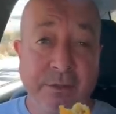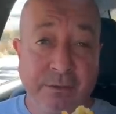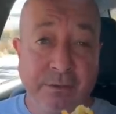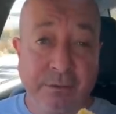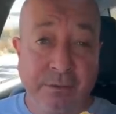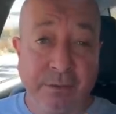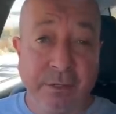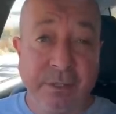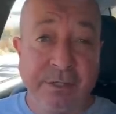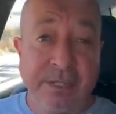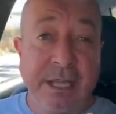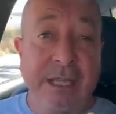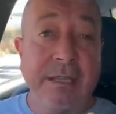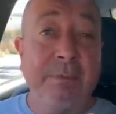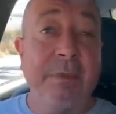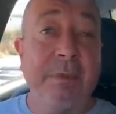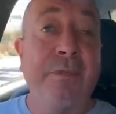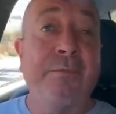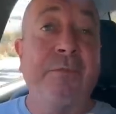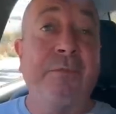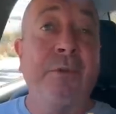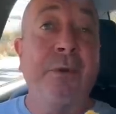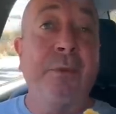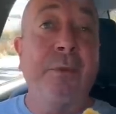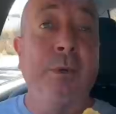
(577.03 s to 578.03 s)
Turns out to be
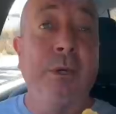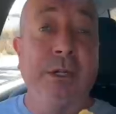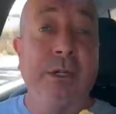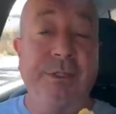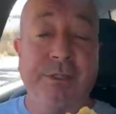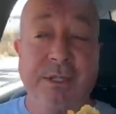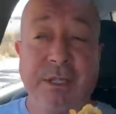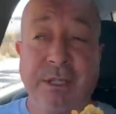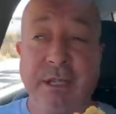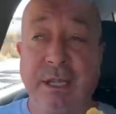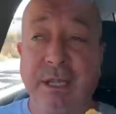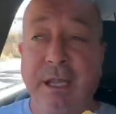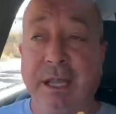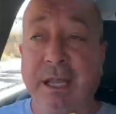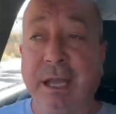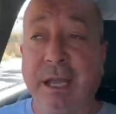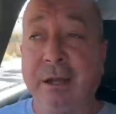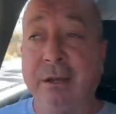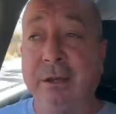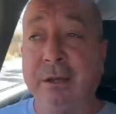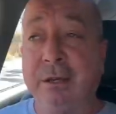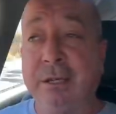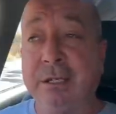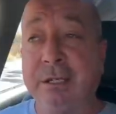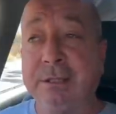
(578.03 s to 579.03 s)
a FoodWorks. So there you
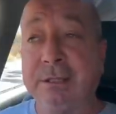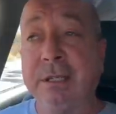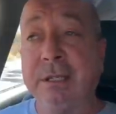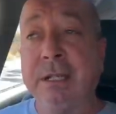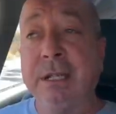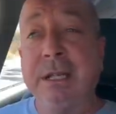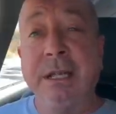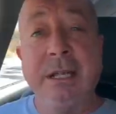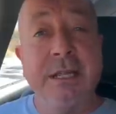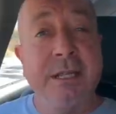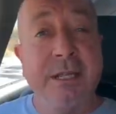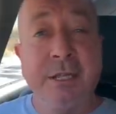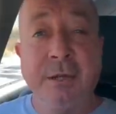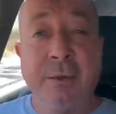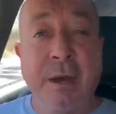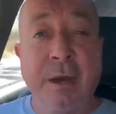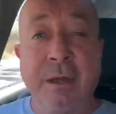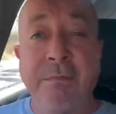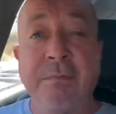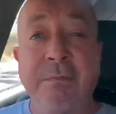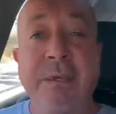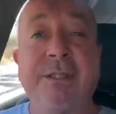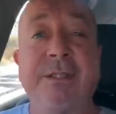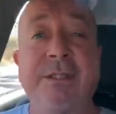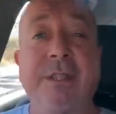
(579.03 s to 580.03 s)
go, guys. You
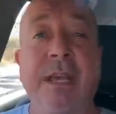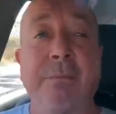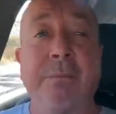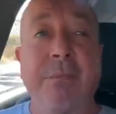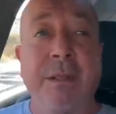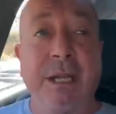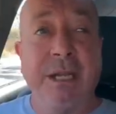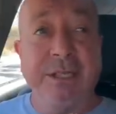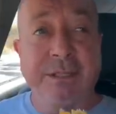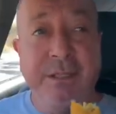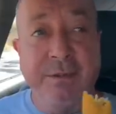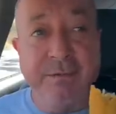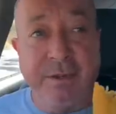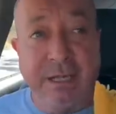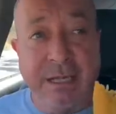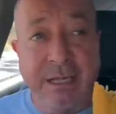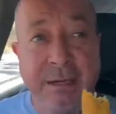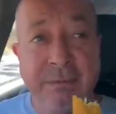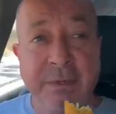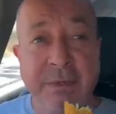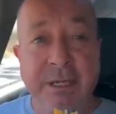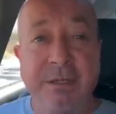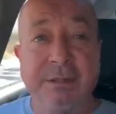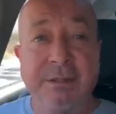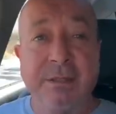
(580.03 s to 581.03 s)
won't miss that place if you
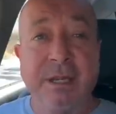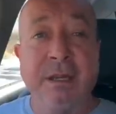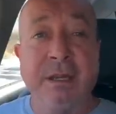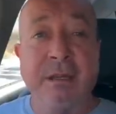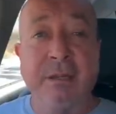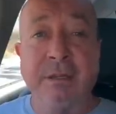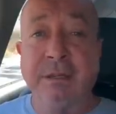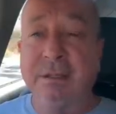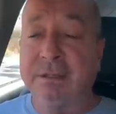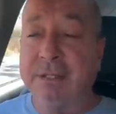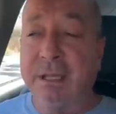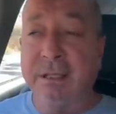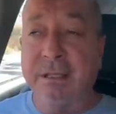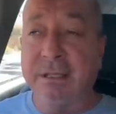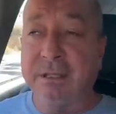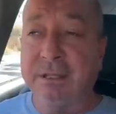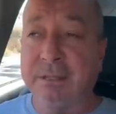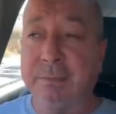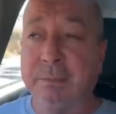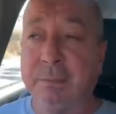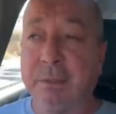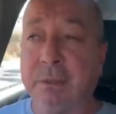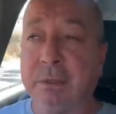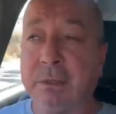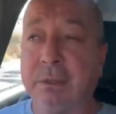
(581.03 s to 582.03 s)
come into town. It's only a
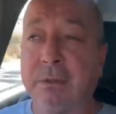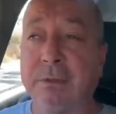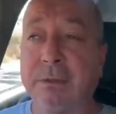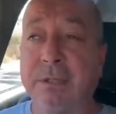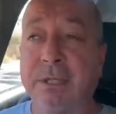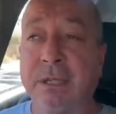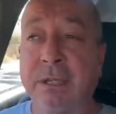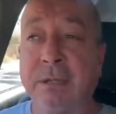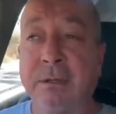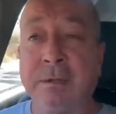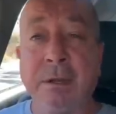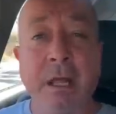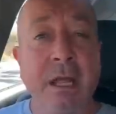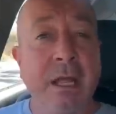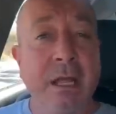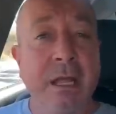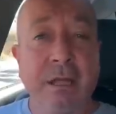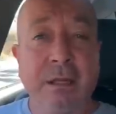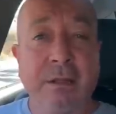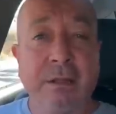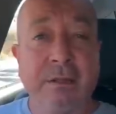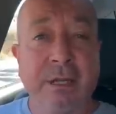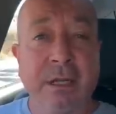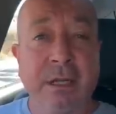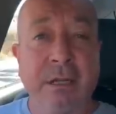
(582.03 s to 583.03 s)
small little town.
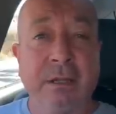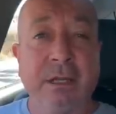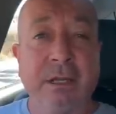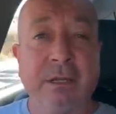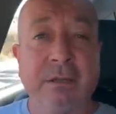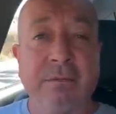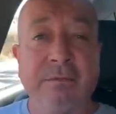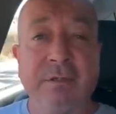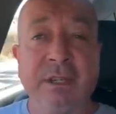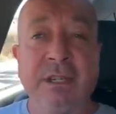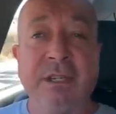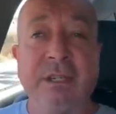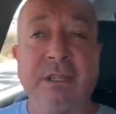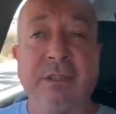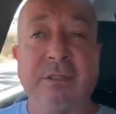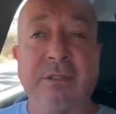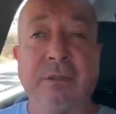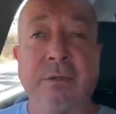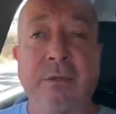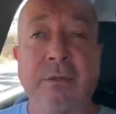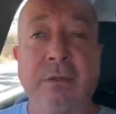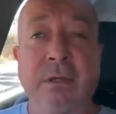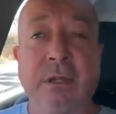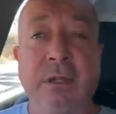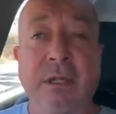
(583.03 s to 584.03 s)
The only convenience
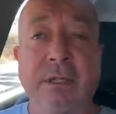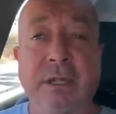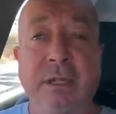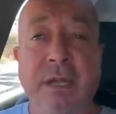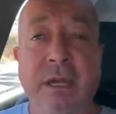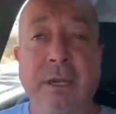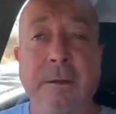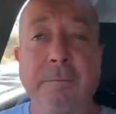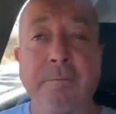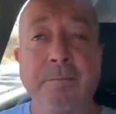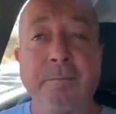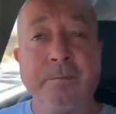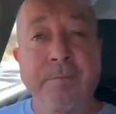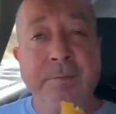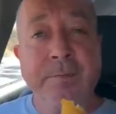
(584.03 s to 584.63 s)
store like that.